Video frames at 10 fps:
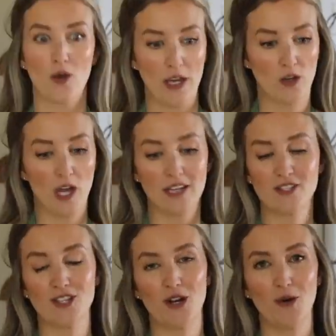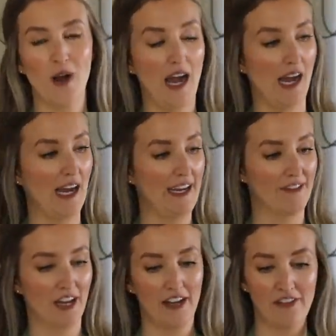Okay, you guys, so I
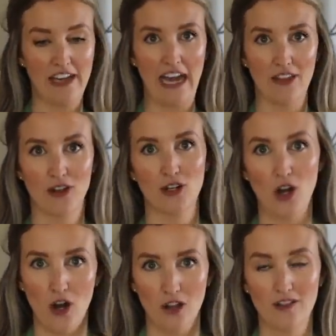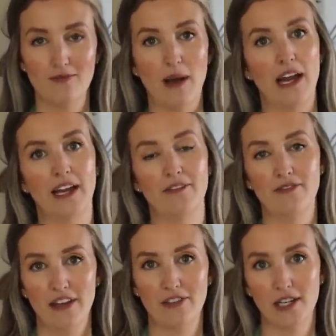have kind of gathered all of my
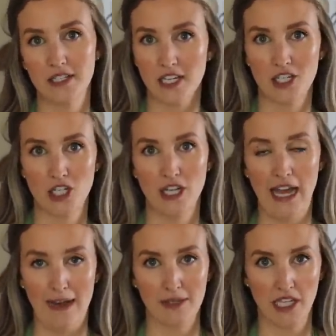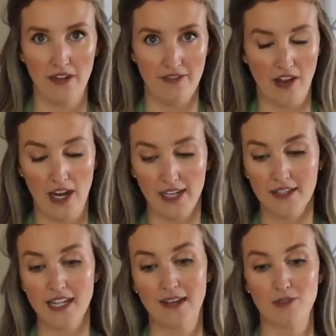favorite kitchen Amazon
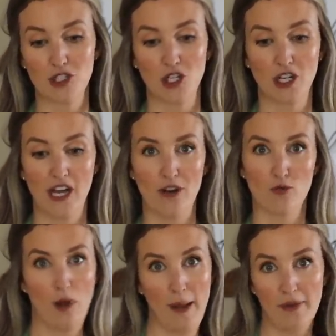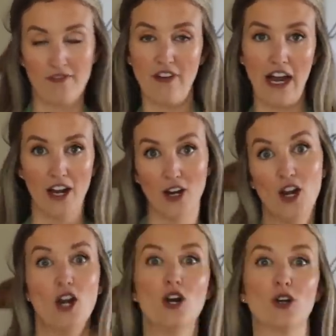finds, and I'm just gonna kind of rapid fire
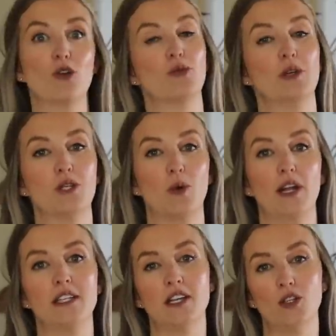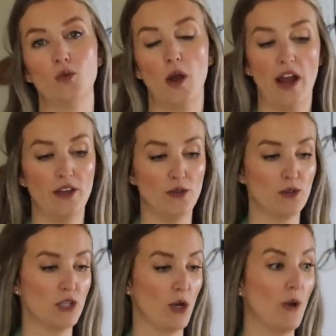go through each one and tell you what I
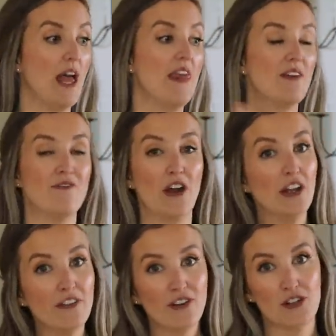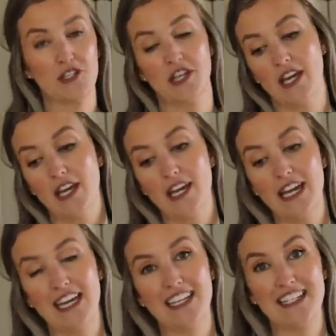use. So the very first thing
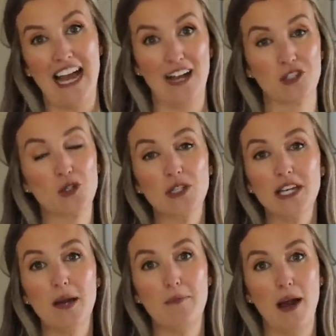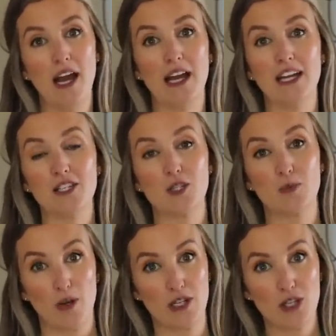is actually my
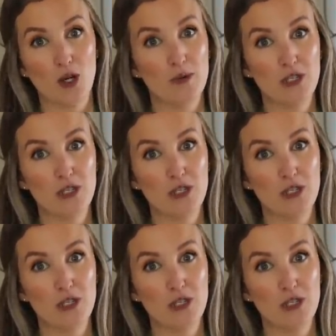espresso